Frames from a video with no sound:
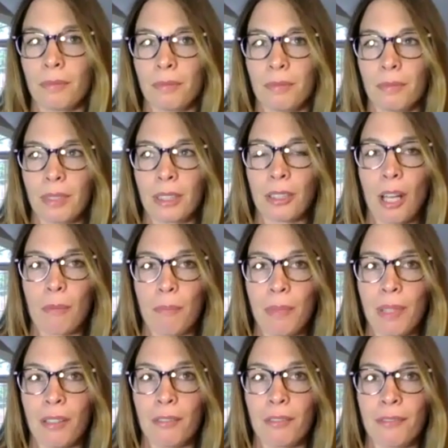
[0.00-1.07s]
stop
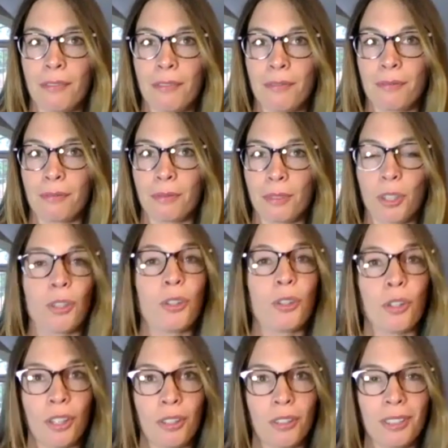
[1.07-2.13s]
being
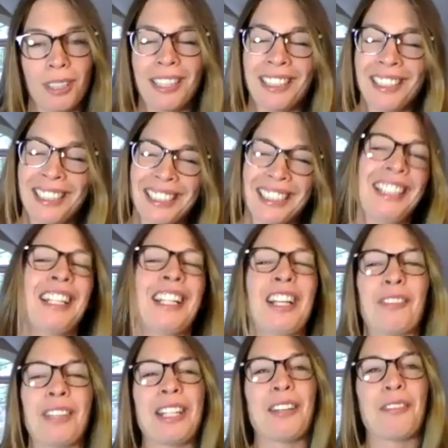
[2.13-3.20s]
good. If
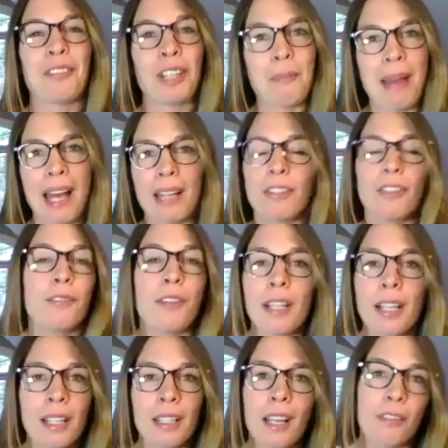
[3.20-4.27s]
they get really bad, if you fall
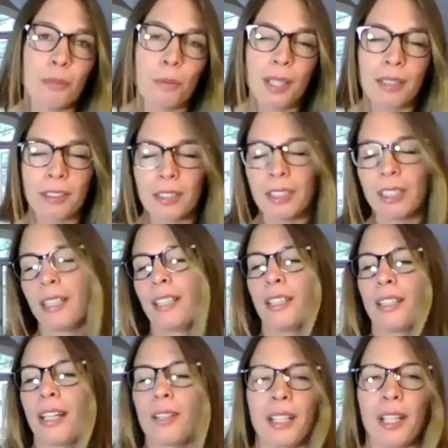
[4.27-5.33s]
out of love, whatever.
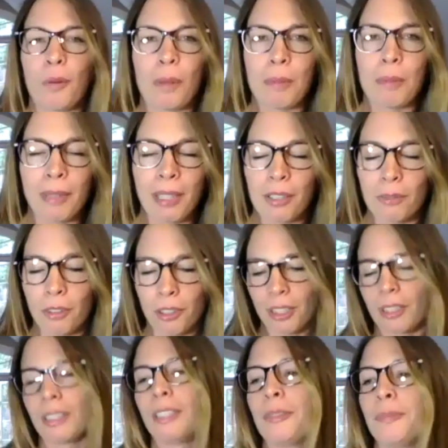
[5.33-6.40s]
I don't care why people get divorced.
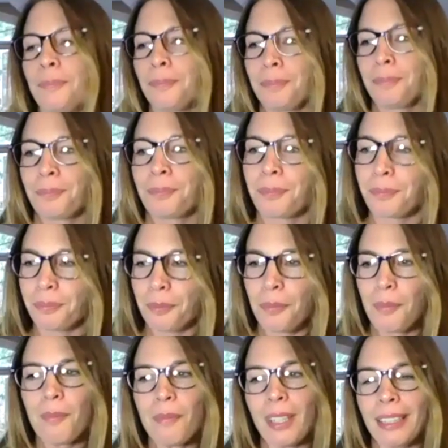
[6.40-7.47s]

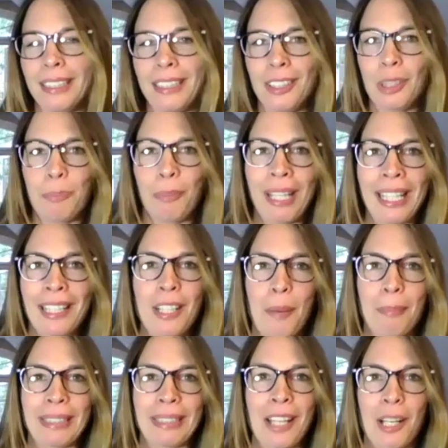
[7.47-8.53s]
It's just breaking up.
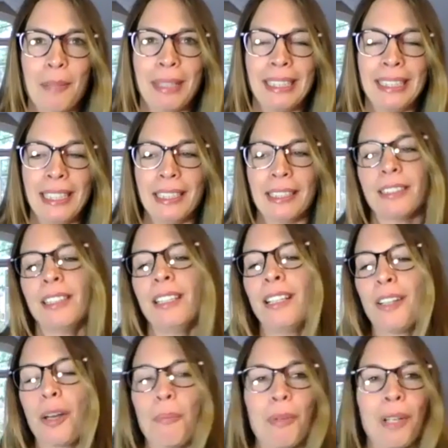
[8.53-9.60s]
It's not a big deal.
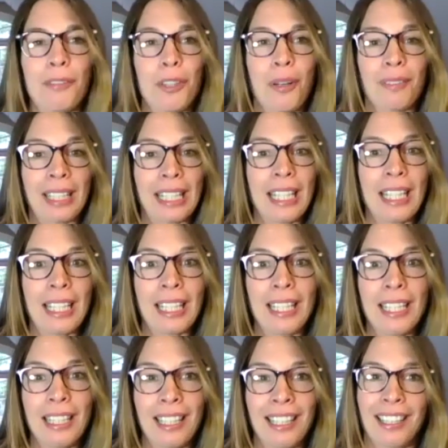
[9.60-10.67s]
But if you have a
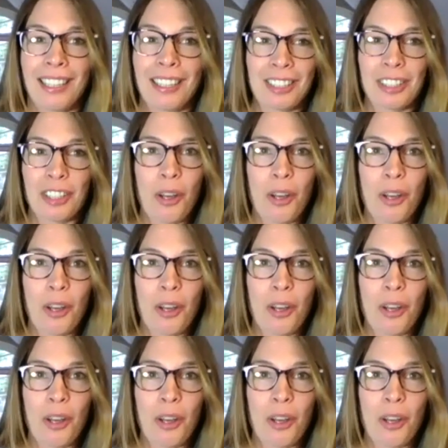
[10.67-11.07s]
kid, there's